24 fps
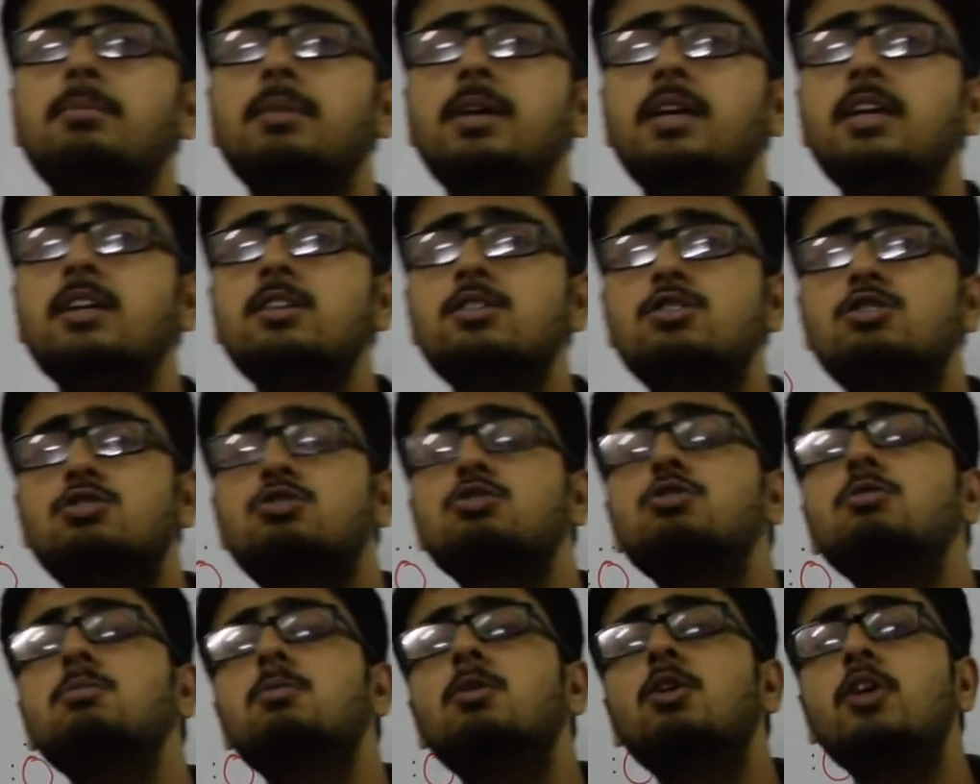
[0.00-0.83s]
needs 2
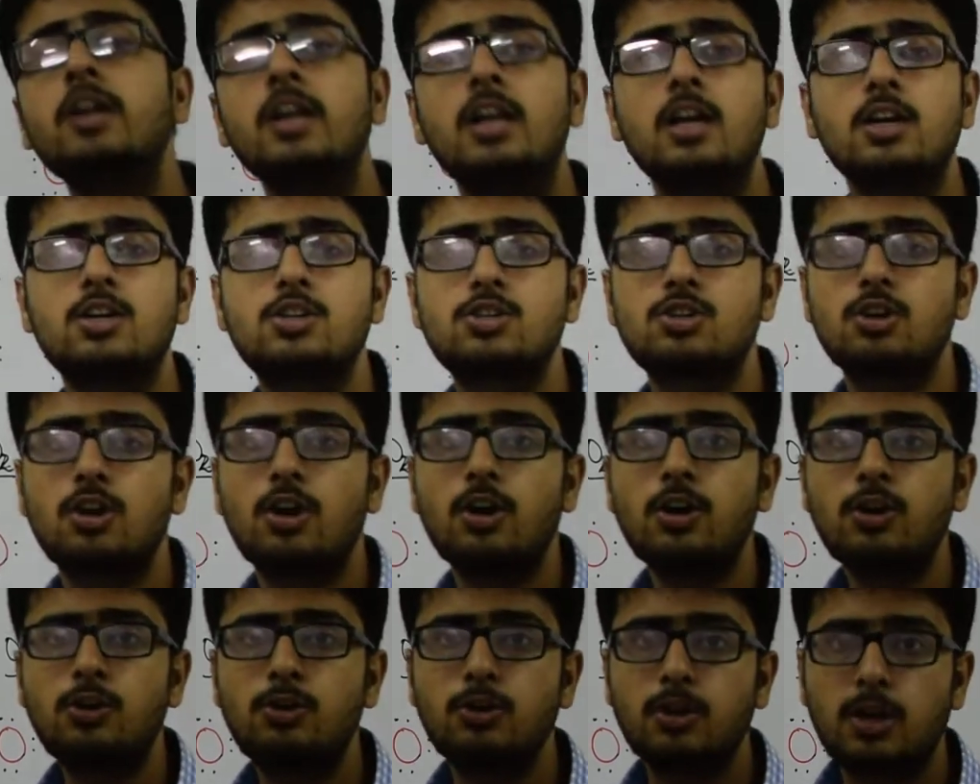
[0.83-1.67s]
more
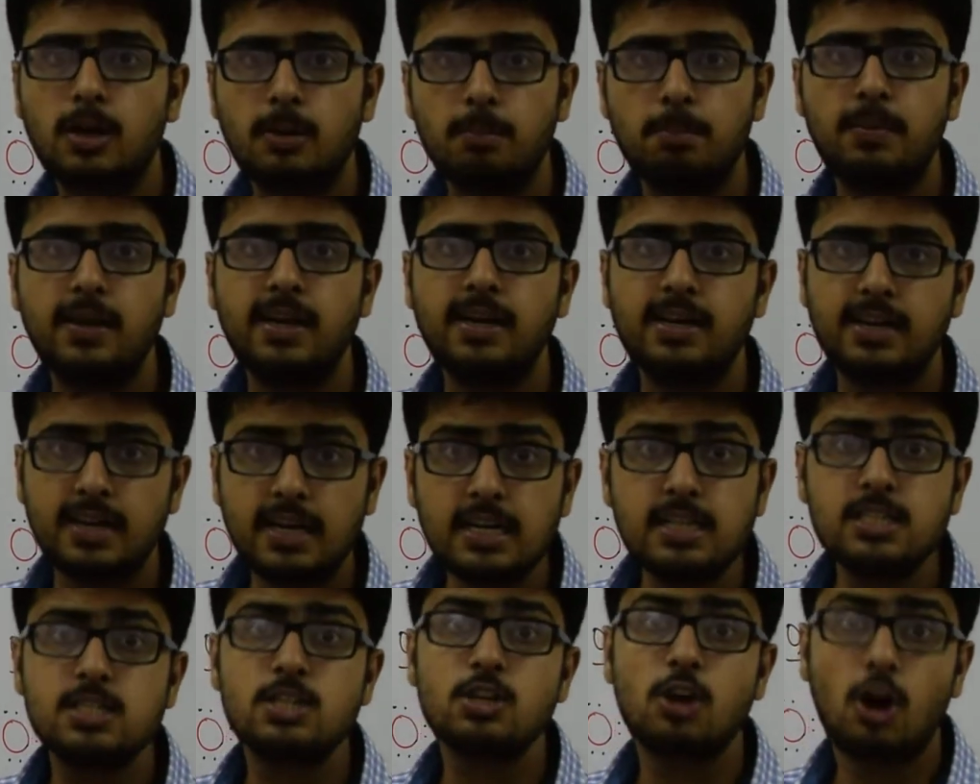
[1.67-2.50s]
electrons to complete
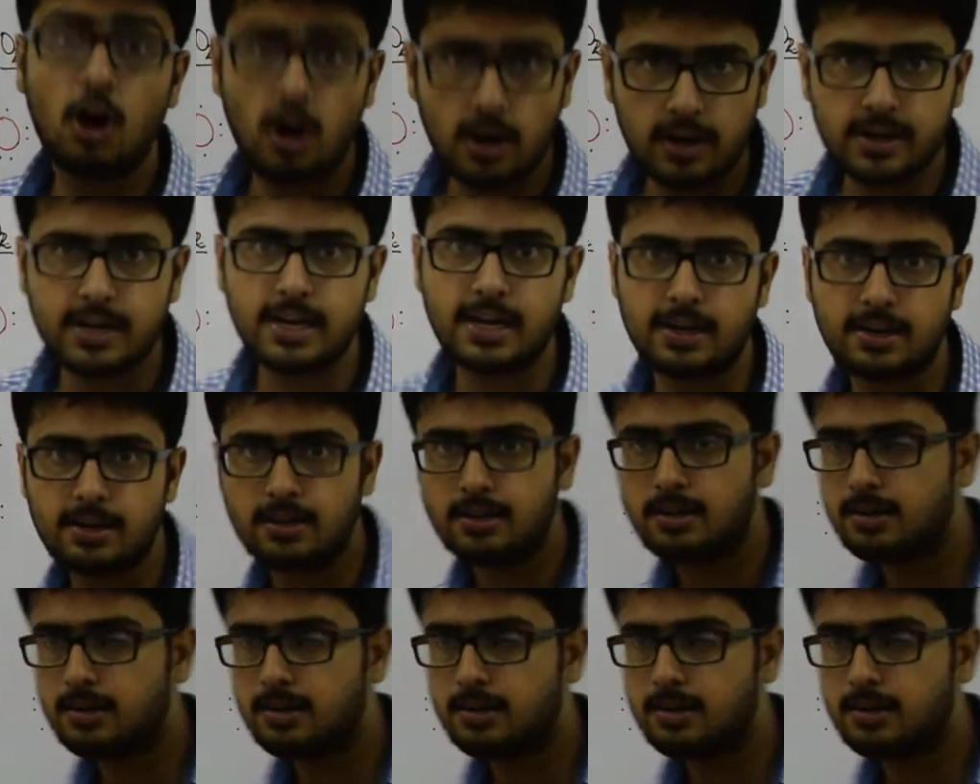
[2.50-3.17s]
its octet.